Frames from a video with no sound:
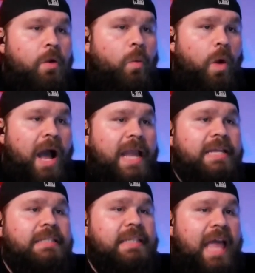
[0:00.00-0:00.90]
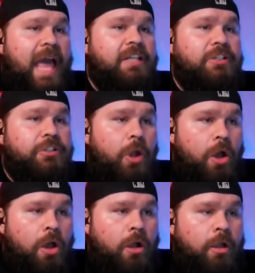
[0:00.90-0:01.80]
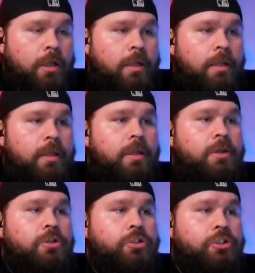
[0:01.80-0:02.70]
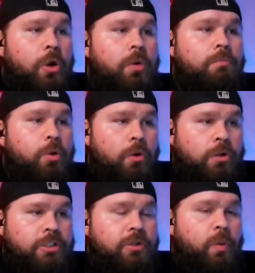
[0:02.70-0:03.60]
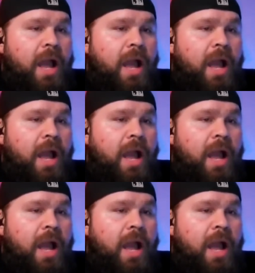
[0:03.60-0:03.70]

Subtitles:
Why is that song so important to you?